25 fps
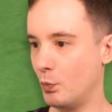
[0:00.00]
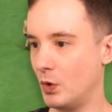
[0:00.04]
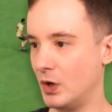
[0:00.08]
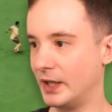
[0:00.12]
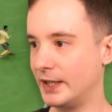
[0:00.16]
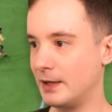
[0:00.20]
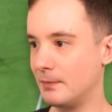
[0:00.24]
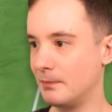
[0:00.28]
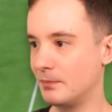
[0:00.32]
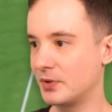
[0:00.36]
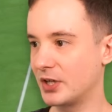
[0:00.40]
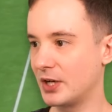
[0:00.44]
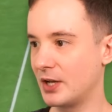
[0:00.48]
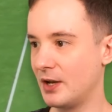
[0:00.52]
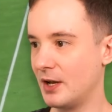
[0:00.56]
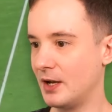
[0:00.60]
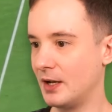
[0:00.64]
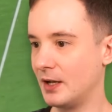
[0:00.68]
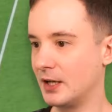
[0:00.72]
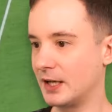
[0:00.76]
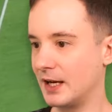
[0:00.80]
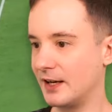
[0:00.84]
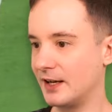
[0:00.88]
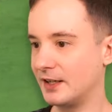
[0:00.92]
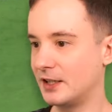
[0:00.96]
Williams.
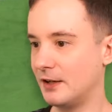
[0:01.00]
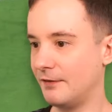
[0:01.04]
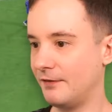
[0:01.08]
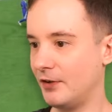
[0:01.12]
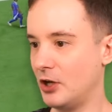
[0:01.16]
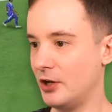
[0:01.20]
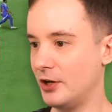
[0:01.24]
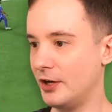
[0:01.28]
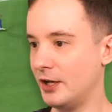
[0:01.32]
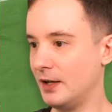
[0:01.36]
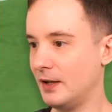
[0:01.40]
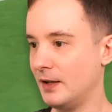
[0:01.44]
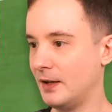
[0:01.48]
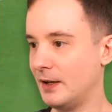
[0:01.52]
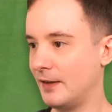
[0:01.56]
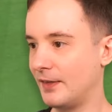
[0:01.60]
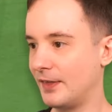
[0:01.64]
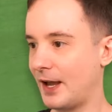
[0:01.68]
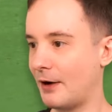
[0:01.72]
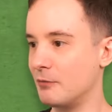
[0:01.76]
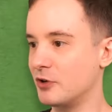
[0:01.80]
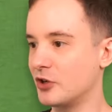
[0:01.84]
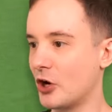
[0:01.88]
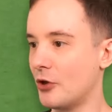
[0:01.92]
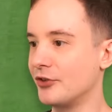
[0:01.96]
Get it to Werner.
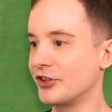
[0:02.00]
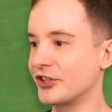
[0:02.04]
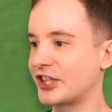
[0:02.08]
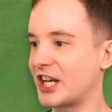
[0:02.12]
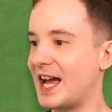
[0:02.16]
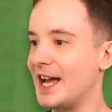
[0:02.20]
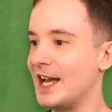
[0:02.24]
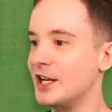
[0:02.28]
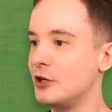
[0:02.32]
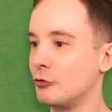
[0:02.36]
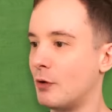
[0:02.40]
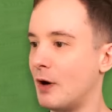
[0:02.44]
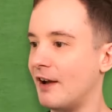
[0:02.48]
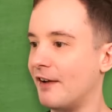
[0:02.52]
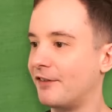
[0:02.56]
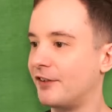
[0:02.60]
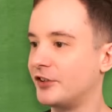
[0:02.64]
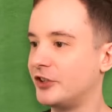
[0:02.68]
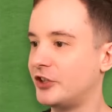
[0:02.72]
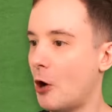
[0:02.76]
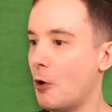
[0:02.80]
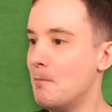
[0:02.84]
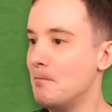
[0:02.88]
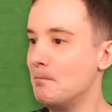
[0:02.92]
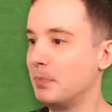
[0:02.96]
That was onside, ref.
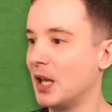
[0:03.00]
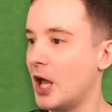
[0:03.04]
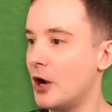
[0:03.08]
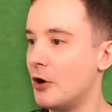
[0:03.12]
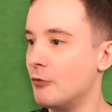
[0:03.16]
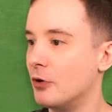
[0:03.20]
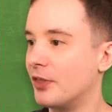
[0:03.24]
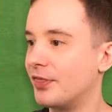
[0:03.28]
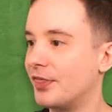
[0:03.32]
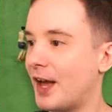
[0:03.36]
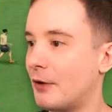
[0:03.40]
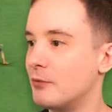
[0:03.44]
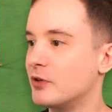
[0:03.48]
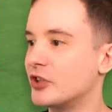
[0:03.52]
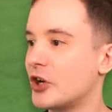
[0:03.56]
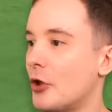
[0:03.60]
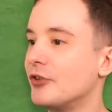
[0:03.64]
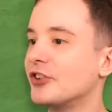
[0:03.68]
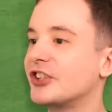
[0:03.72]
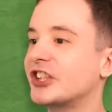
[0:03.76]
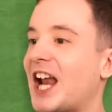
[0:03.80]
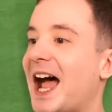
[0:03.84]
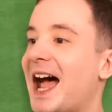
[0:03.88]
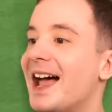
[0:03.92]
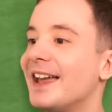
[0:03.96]
Don't blow. That was
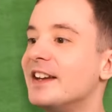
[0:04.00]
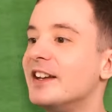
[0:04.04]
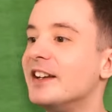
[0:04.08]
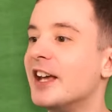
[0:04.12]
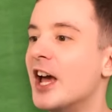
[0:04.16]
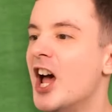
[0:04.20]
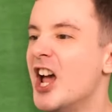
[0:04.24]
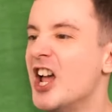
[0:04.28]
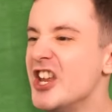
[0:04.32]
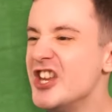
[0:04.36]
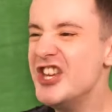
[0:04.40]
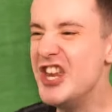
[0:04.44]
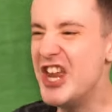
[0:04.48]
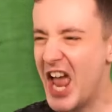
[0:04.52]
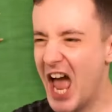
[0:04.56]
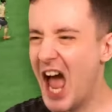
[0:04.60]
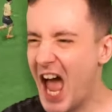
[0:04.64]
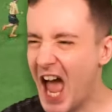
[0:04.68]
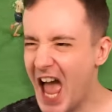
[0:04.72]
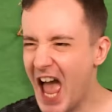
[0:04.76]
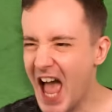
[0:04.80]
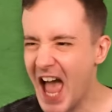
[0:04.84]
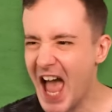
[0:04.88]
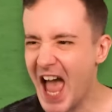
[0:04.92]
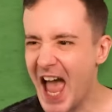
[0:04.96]
onside.
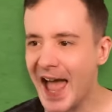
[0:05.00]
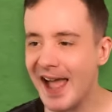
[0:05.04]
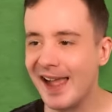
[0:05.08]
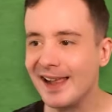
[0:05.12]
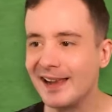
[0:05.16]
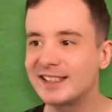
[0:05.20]
Yeah!